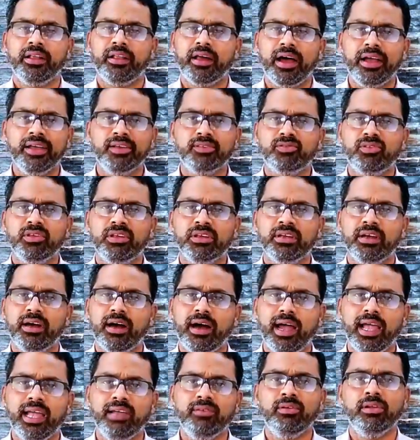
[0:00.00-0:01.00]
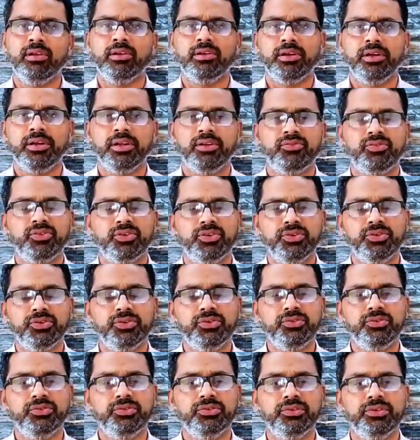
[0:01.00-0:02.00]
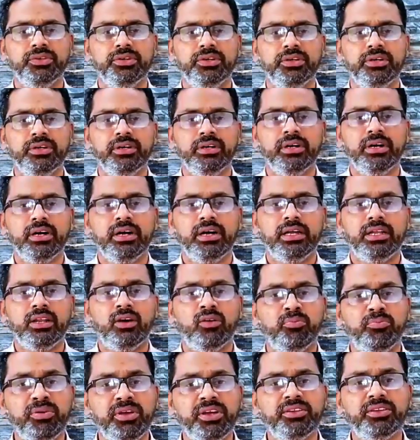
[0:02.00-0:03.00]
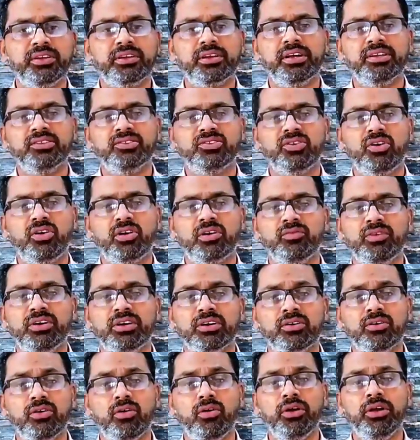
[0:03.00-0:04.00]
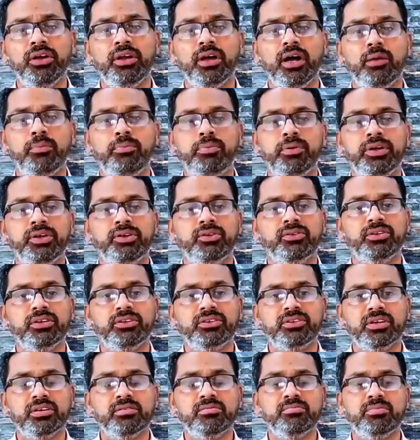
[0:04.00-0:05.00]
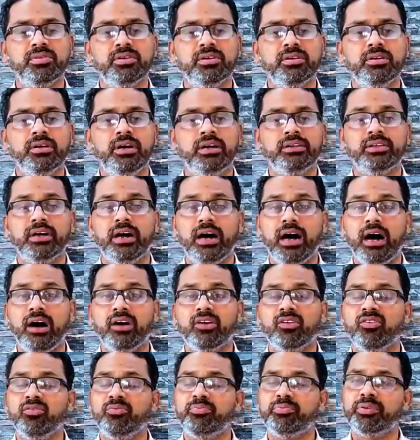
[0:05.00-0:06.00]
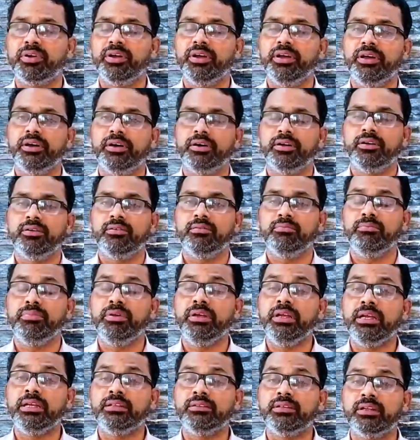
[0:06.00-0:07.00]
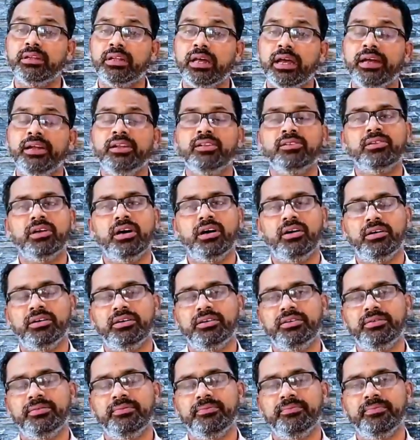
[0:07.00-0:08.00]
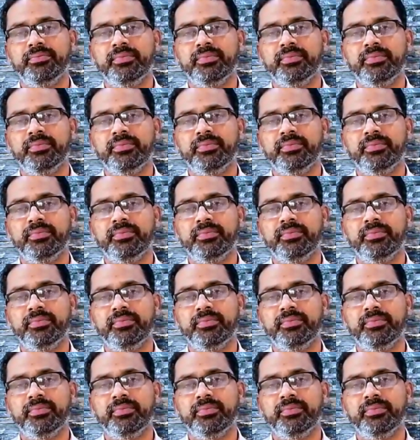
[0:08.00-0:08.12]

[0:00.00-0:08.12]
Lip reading: And I think I will read it for you. Now, Peter and John were going up into the temple at the hour of prayer, being the ninth hour.